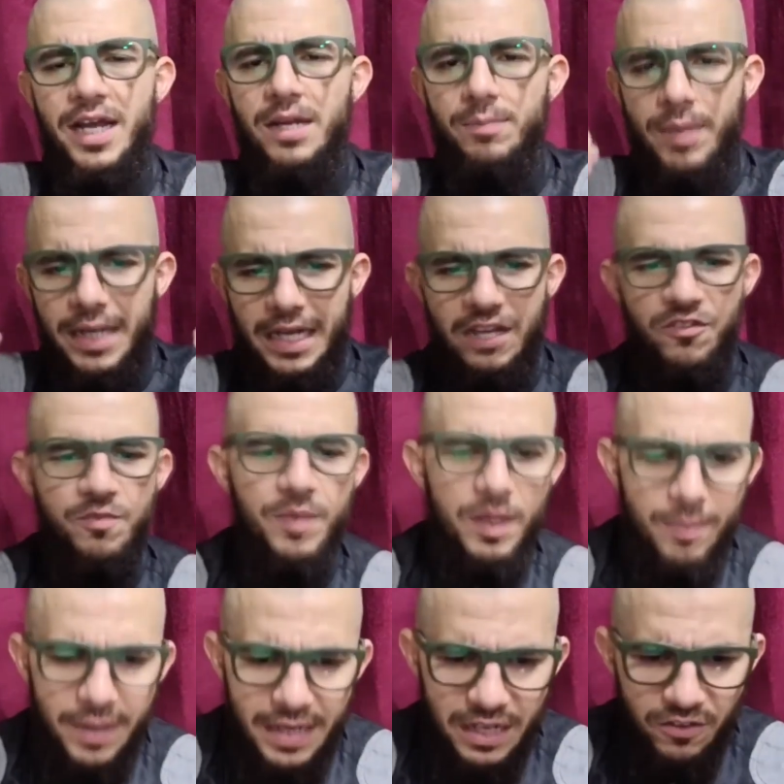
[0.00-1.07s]
And believe
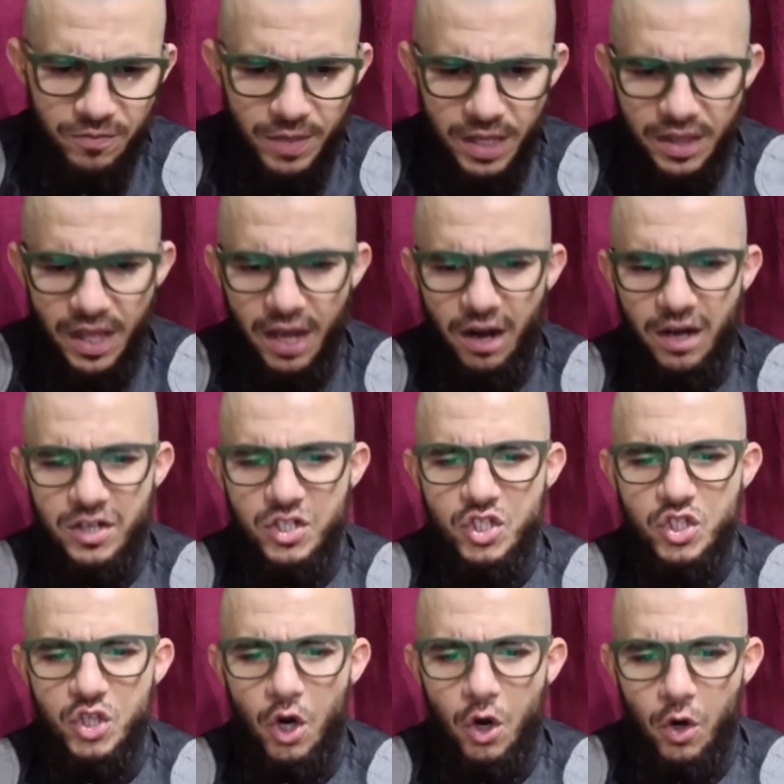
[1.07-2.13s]
me, they are
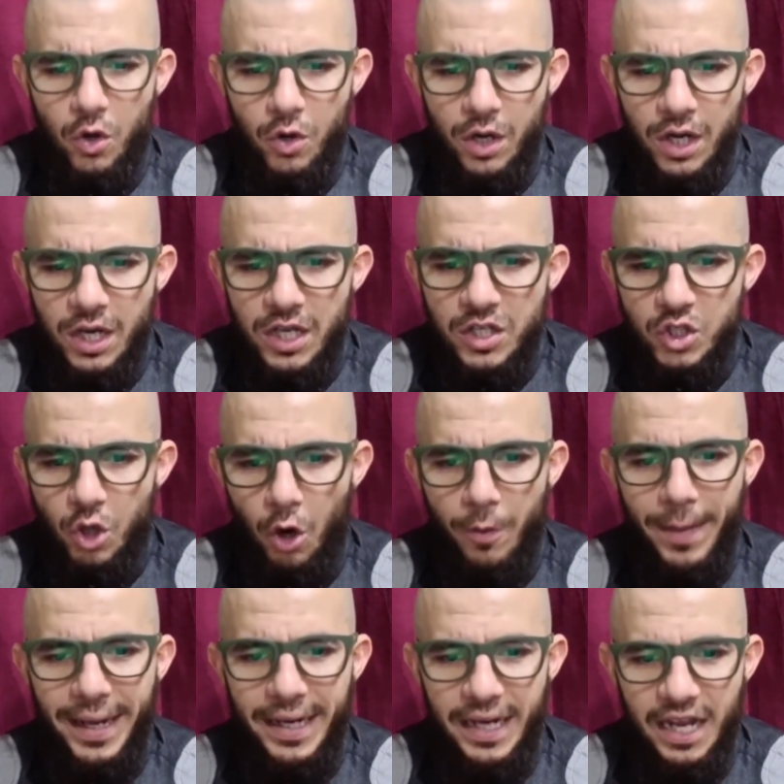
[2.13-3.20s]
so,
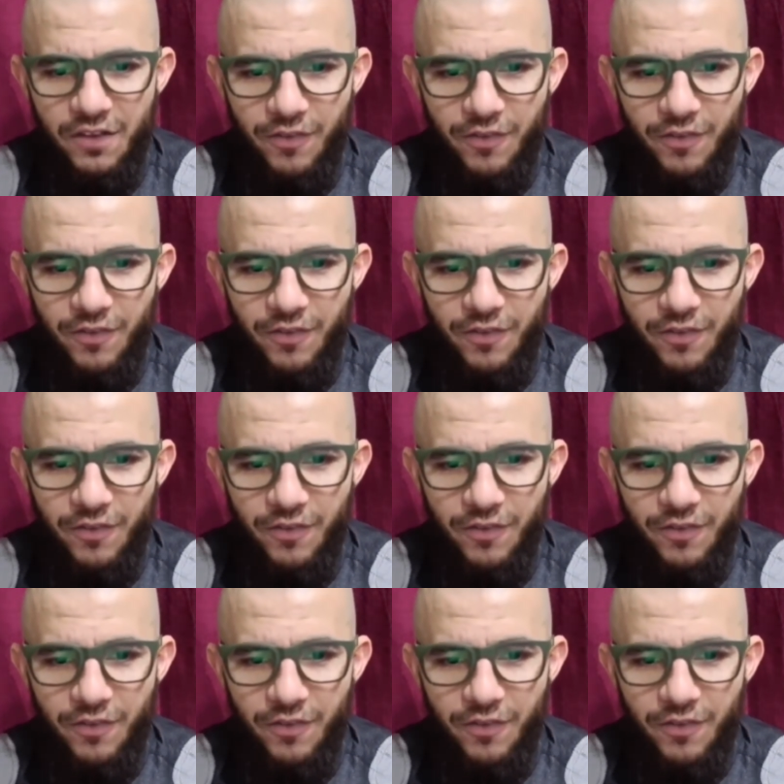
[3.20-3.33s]
so many.